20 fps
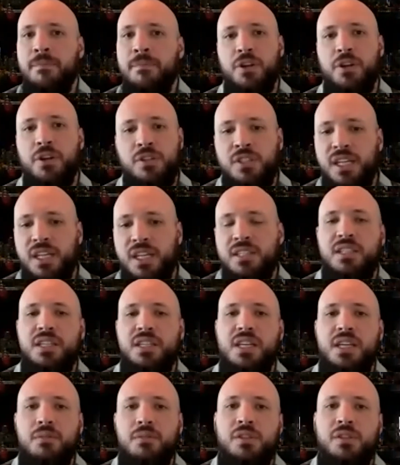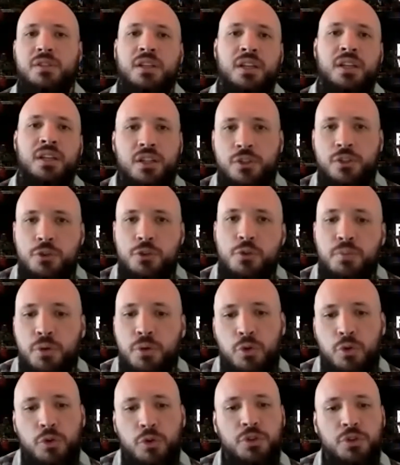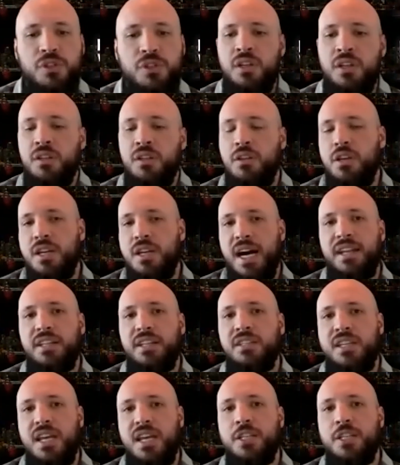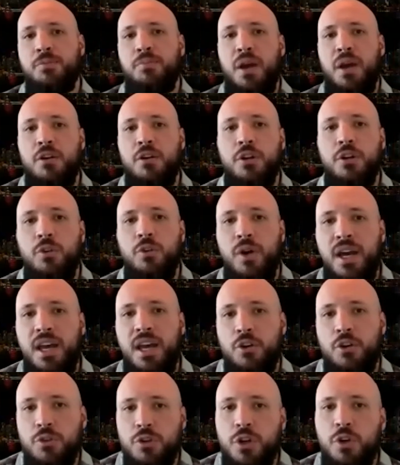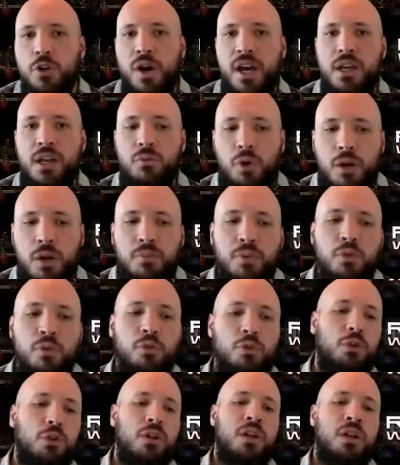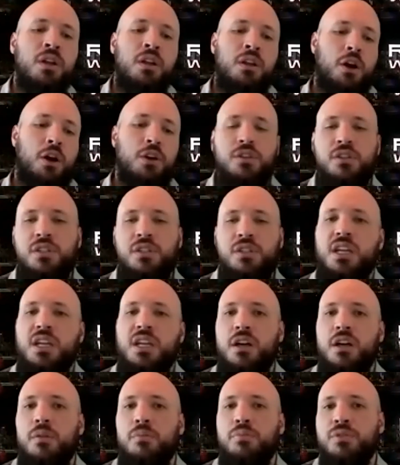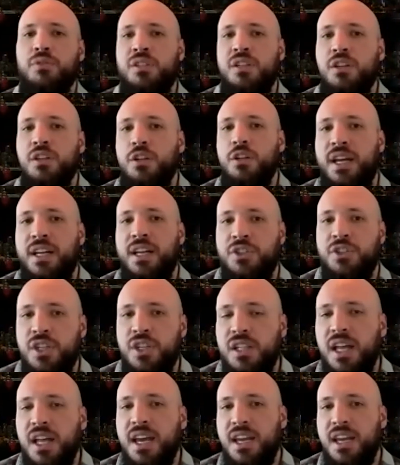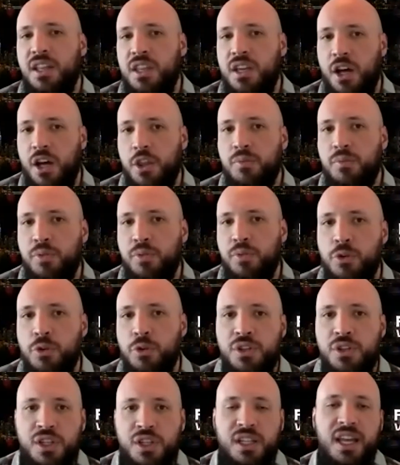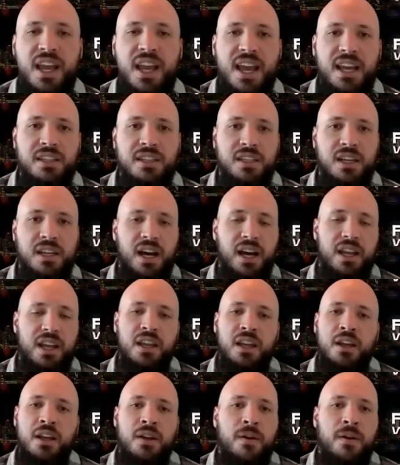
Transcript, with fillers: There are 6 teams in 2 pools, the United States, Paraguay, and Uruguay in one pool, Argentina, Brazil, and Chile in the other pool, the Chile A side.